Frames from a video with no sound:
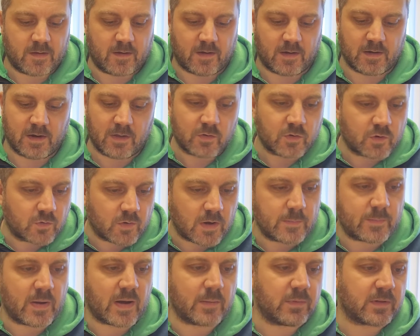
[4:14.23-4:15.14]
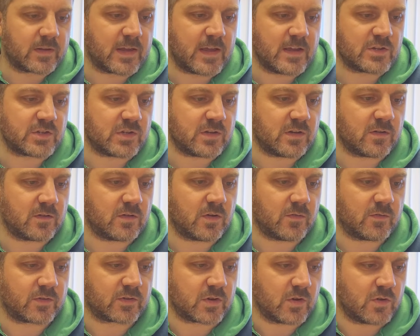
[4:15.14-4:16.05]
Another great publication here in
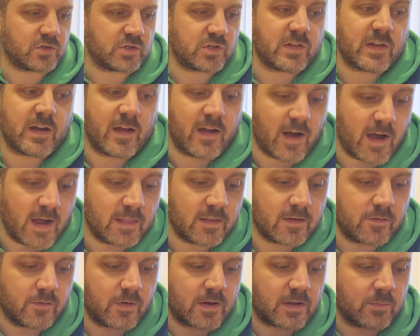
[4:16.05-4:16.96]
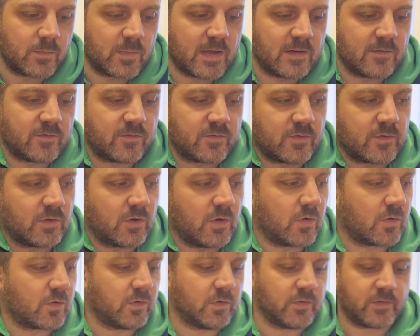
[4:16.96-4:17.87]
Nova Scotia that I highly recommend for
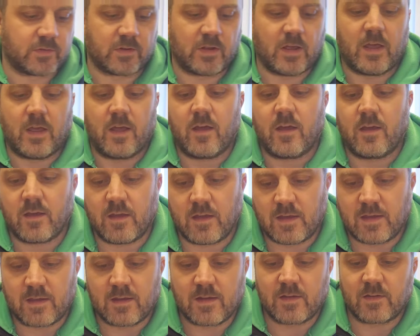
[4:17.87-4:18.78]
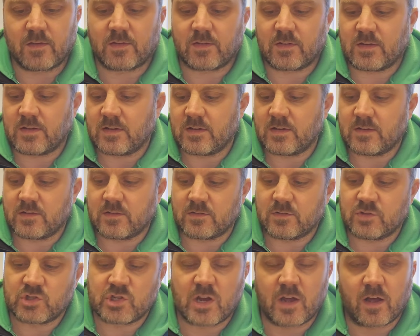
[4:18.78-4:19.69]
locals is the
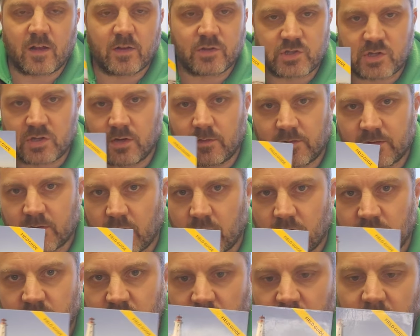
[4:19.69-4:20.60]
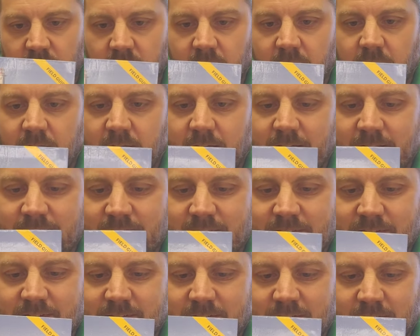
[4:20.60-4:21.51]
Geology Nova Scotia.
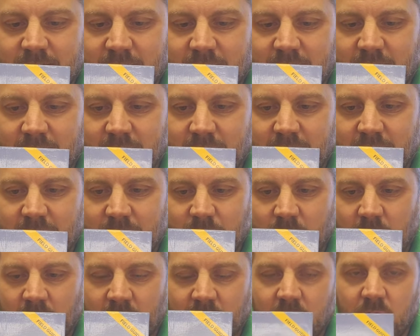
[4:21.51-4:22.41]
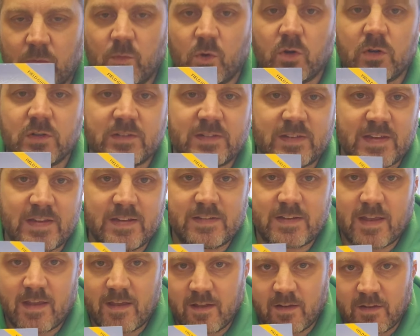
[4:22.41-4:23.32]
It's a little more
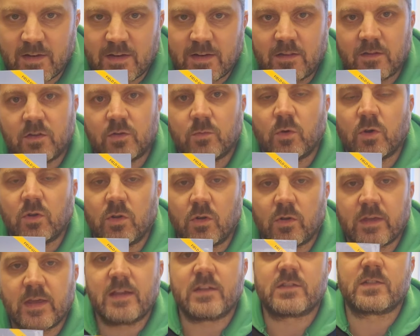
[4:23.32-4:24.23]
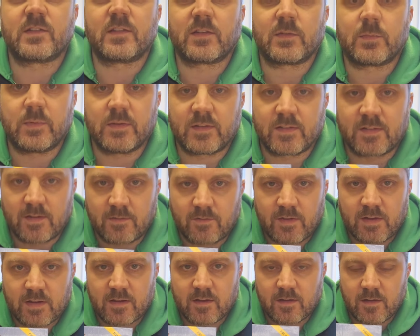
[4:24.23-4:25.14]
detailed and a little more location
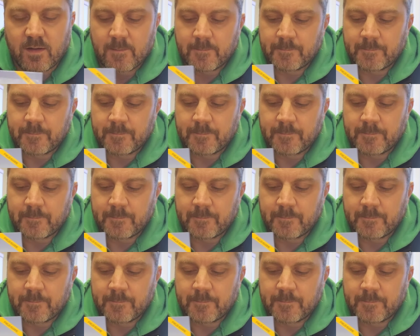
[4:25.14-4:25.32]
specific,